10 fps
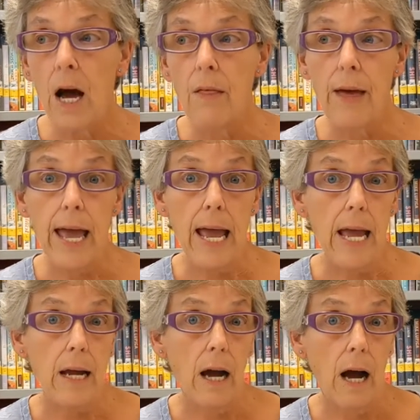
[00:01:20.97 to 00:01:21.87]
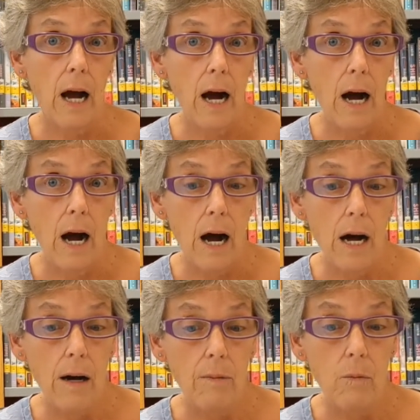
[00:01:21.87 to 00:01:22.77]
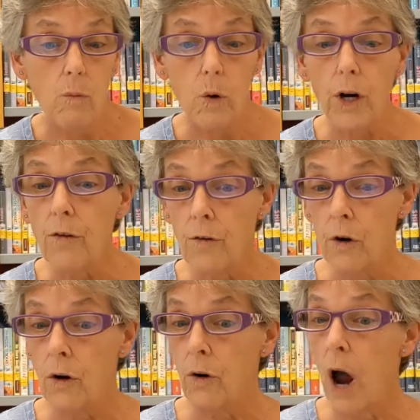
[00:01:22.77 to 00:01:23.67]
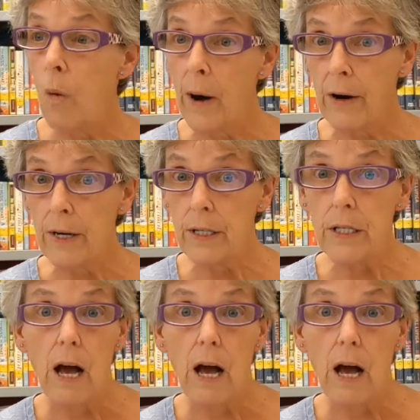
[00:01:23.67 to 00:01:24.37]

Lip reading: They work for awareness